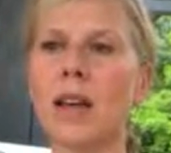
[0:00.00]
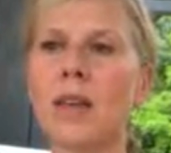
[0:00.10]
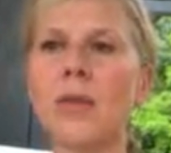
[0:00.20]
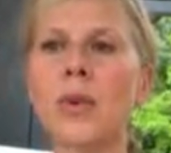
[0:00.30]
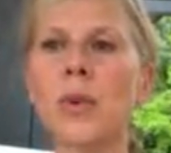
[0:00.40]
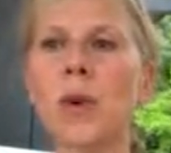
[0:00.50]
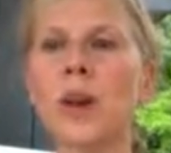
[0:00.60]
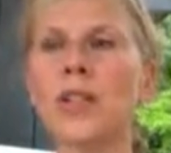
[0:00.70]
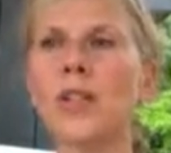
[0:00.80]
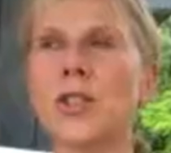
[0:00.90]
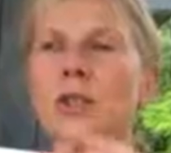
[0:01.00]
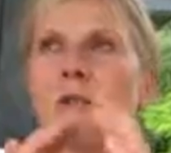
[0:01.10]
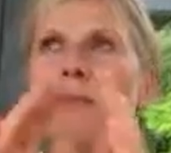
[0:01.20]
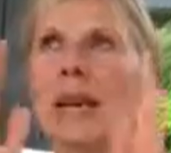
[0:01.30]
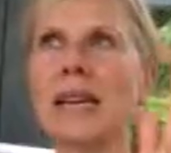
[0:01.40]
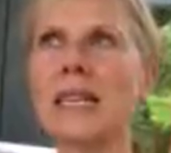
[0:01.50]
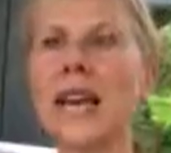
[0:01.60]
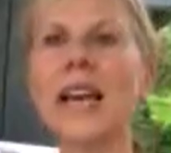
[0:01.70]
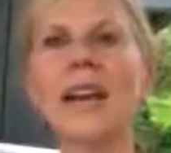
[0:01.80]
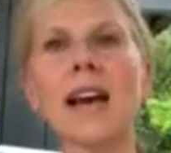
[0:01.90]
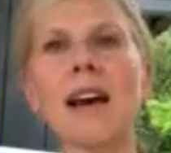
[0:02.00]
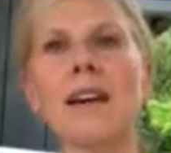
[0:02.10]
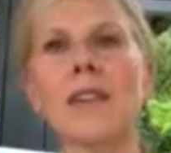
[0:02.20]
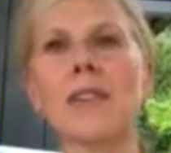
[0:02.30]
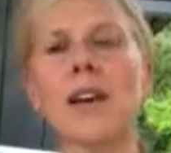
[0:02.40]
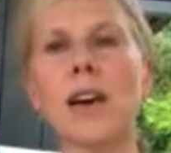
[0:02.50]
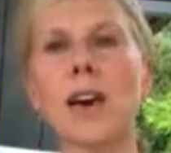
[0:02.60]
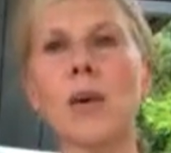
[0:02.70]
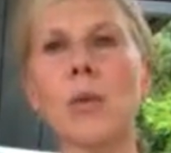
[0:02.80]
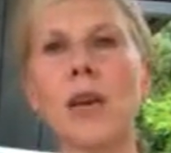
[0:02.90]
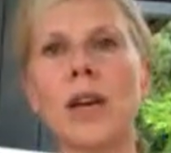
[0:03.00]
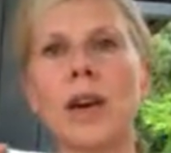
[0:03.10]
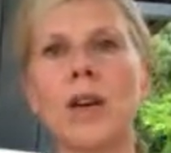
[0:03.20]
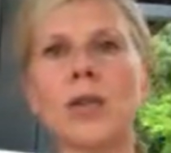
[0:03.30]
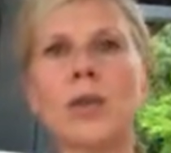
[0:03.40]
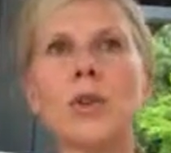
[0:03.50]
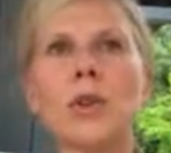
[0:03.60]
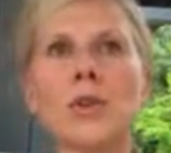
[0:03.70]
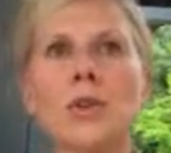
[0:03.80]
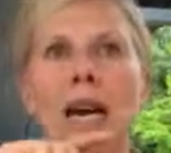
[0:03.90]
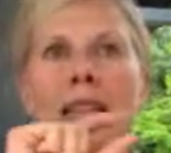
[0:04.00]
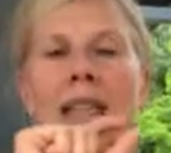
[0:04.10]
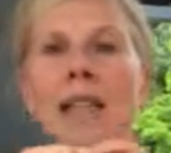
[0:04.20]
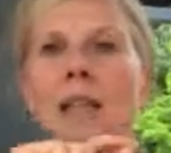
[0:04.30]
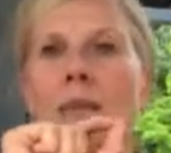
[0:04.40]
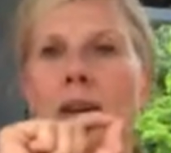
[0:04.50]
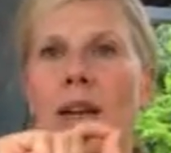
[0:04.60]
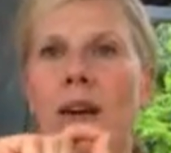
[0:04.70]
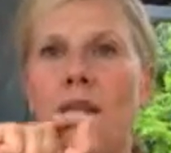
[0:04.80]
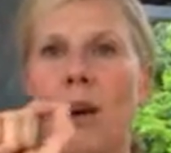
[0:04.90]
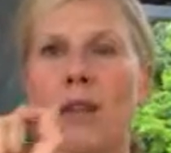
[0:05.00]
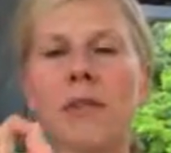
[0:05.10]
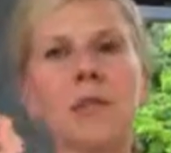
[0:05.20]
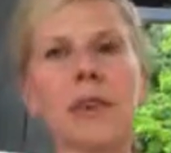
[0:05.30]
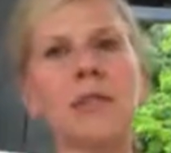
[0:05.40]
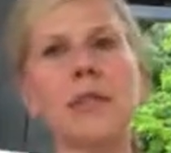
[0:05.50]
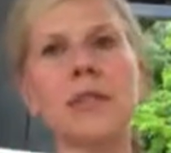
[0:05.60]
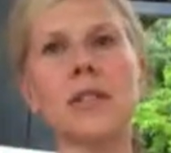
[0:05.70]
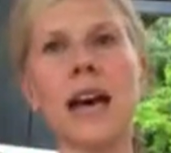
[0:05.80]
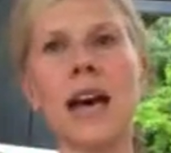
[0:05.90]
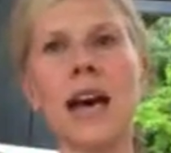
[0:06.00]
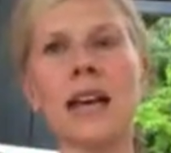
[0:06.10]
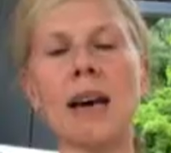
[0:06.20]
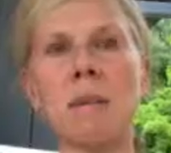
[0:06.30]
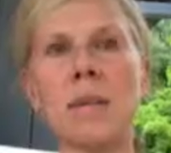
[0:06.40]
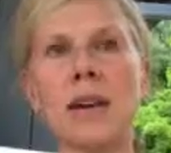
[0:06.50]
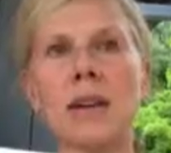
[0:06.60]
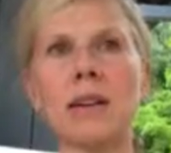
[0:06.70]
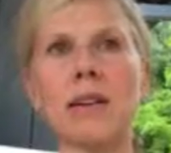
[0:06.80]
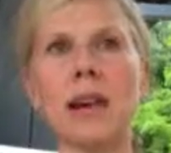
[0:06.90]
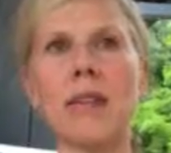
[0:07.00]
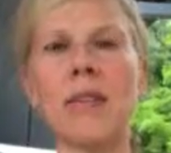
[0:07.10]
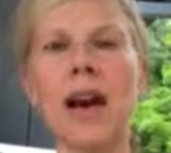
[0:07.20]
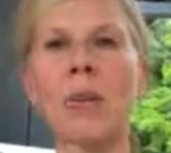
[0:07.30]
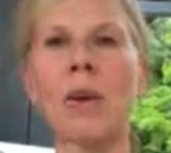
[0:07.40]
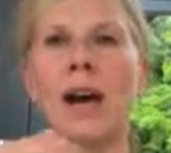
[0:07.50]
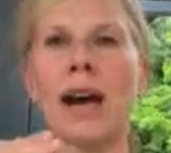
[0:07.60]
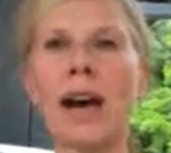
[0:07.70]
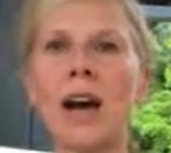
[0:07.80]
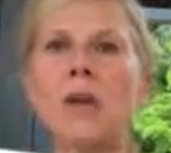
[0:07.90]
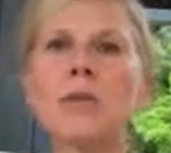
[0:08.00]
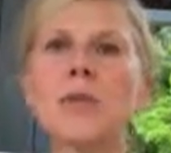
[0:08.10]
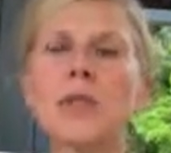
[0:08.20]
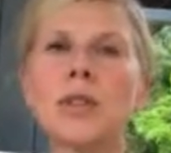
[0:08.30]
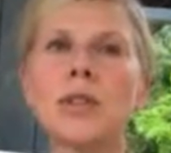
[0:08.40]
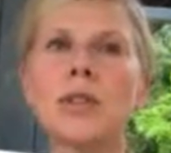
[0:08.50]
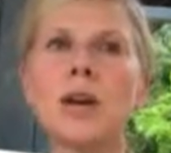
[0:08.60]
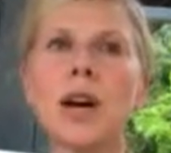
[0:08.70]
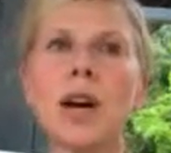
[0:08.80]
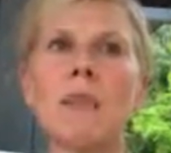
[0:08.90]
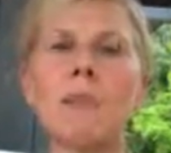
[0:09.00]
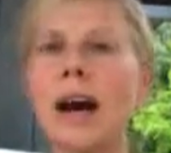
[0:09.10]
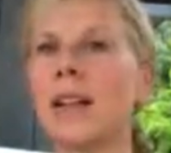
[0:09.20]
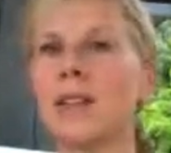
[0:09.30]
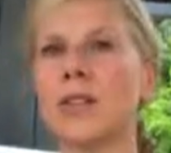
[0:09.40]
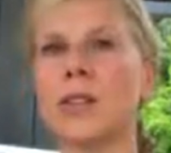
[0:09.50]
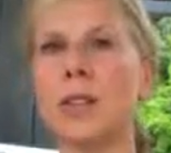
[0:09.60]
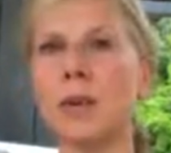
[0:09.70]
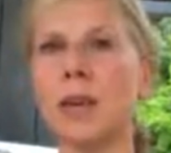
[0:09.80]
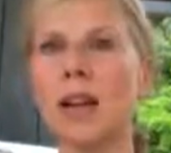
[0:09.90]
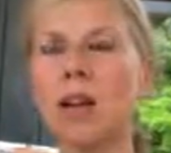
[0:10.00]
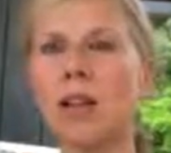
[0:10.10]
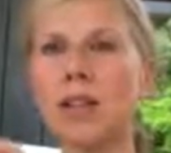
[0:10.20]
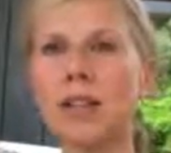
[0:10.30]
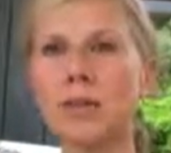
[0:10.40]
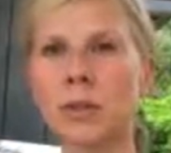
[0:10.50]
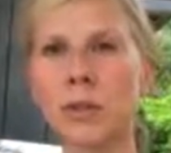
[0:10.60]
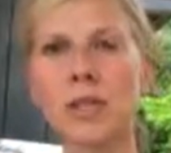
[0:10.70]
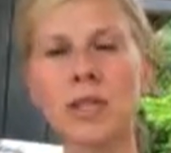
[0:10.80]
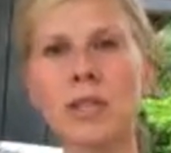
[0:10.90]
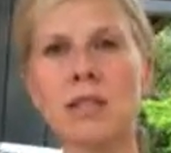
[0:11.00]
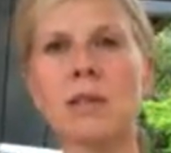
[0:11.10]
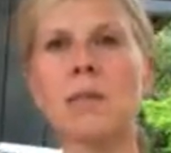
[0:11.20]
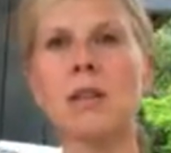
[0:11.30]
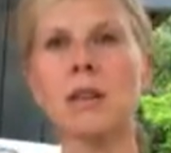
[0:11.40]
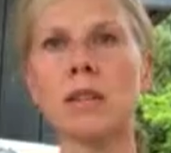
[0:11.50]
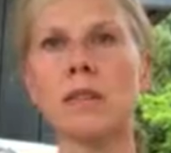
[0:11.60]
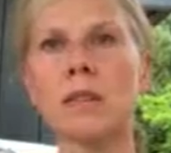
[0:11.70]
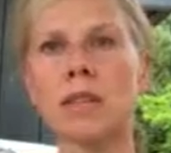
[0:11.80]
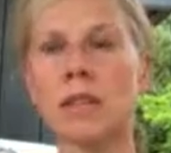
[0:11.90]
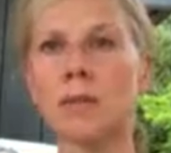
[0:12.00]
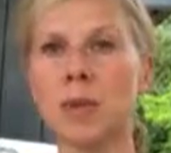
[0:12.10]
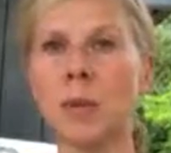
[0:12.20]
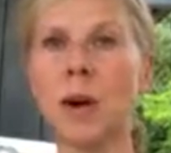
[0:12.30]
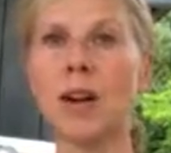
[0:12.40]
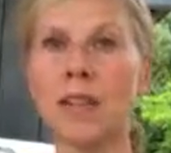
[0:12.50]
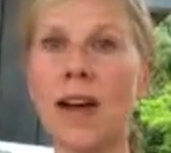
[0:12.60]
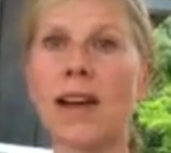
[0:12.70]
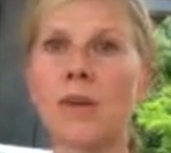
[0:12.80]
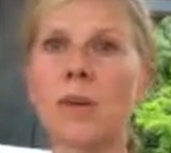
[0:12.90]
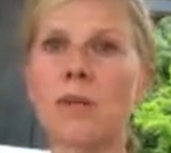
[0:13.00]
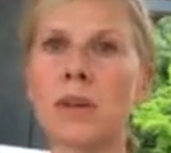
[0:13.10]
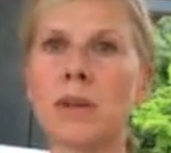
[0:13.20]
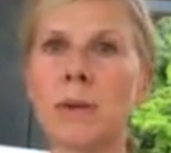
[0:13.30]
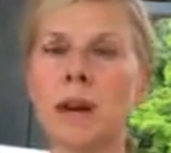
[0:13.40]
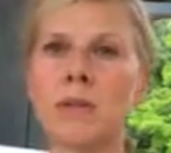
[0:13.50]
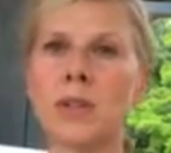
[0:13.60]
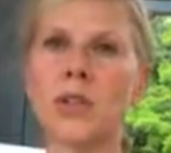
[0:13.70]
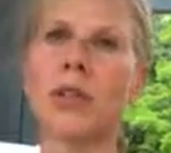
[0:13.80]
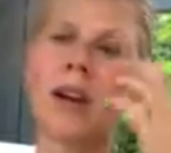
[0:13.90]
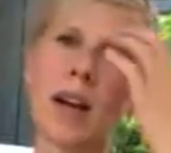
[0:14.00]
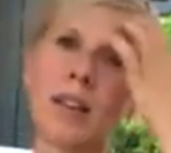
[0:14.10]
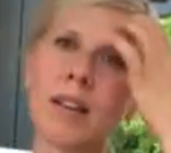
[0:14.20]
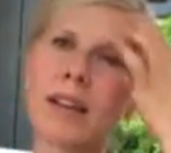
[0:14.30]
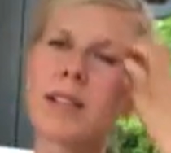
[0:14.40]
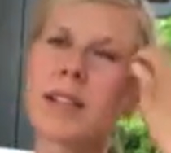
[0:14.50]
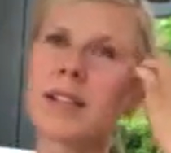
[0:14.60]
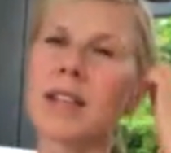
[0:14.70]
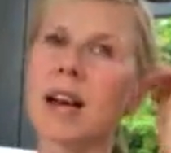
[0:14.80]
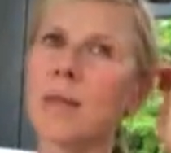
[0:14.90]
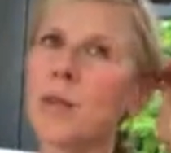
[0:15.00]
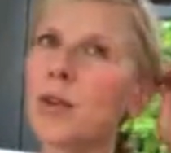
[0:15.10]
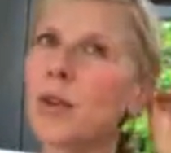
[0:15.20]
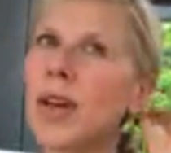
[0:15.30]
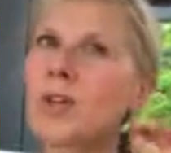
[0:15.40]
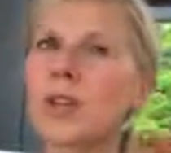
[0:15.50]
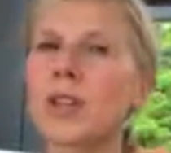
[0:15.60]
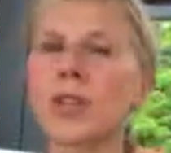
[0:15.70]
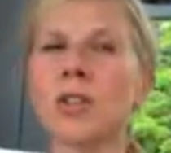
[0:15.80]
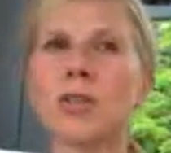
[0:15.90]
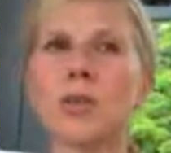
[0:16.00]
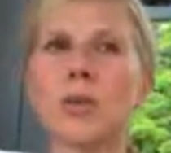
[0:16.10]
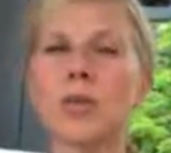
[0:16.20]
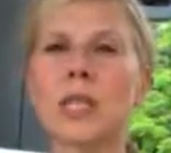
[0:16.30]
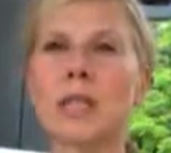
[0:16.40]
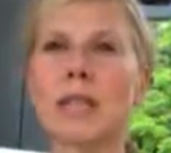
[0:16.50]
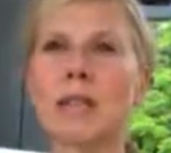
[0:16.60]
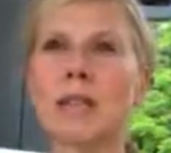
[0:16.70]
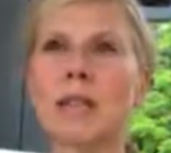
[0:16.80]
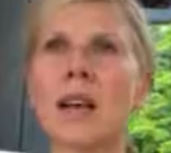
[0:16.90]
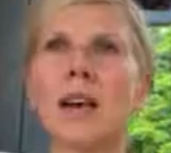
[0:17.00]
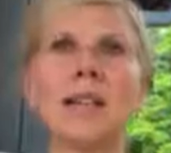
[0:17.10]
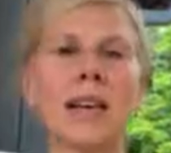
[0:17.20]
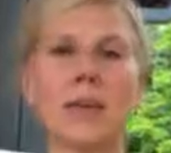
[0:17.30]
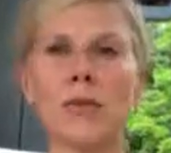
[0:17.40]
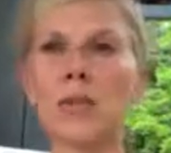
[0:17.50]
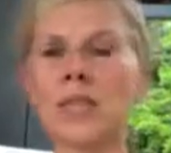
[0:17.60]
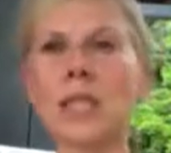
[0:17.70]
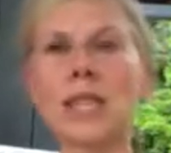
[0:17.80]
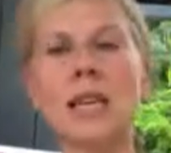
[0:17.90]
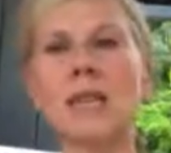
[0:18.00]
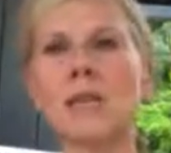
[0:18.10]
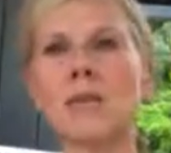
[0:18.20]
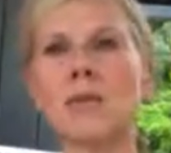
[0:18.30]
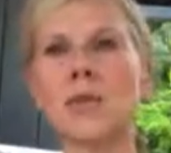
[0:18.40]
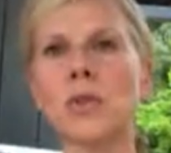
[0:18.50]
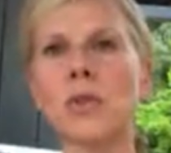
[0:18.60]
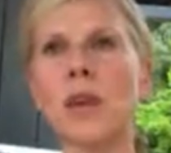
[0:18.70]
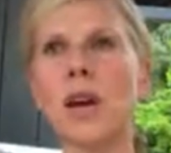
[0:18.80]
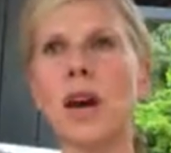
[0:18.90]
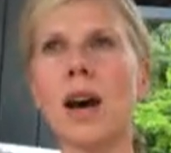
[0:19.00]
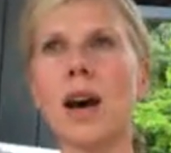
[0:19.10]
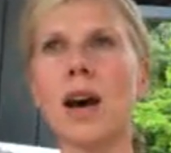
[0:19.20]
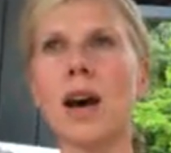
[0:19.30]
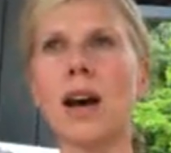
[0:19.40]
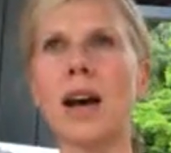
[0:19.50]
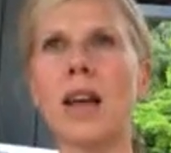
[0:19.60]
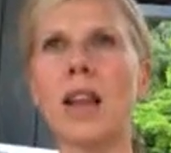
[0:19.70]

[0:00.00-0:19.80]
if we want to just sort of maintain health, we can also use a little bit of all the flavors at a meal, and that will help to balance or stimulate all the different organ systems and all the different systems in the body, and that can be really beneficial. A lot of this, um, if you look at traditional cuisines, say for instance Indian food, uh,